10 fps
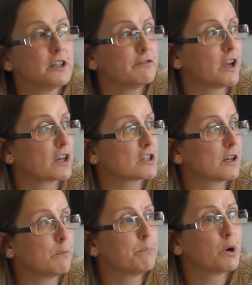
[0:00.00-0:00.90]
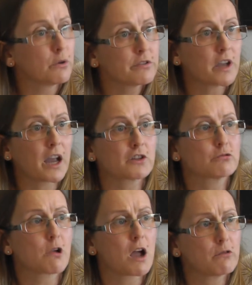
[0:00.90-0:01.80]
achieve both
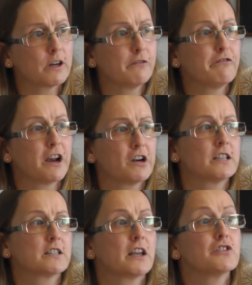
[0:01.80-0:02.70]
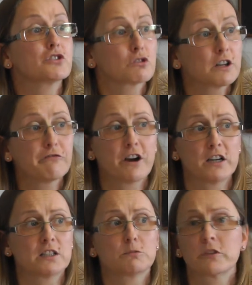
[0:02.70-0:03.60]
actuarial fairness and social
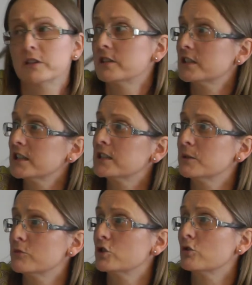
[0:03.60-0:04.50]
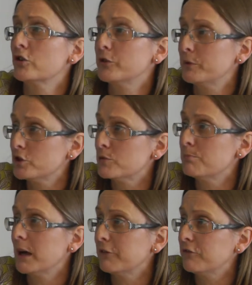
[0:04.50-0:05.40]
fairness within the system, so
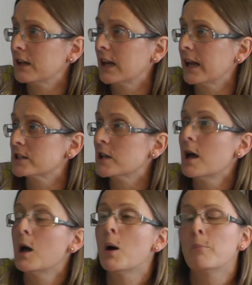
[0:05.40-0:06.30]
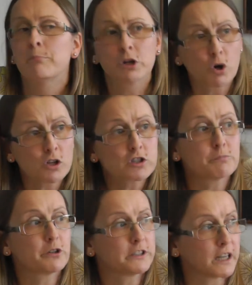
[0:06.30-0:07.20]
contribution benefit links, but
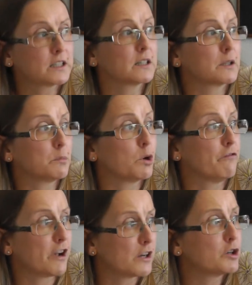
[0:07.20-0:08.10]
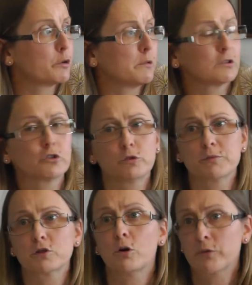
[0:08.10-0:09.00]
also protecting the more vulnerable
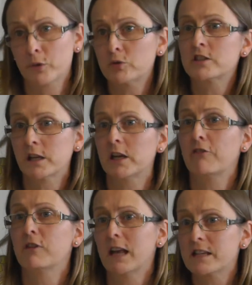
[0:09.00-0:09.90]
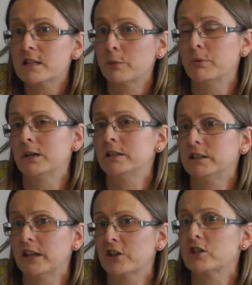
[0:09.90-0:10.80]
groups or those that have less
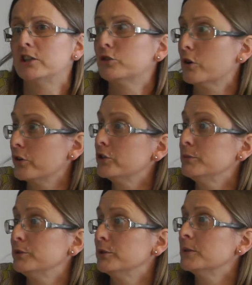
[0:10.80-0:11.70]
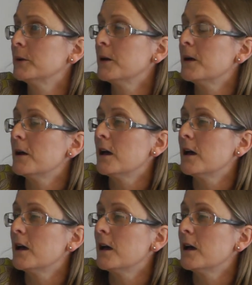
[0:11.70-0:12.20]
ability actually to contribute.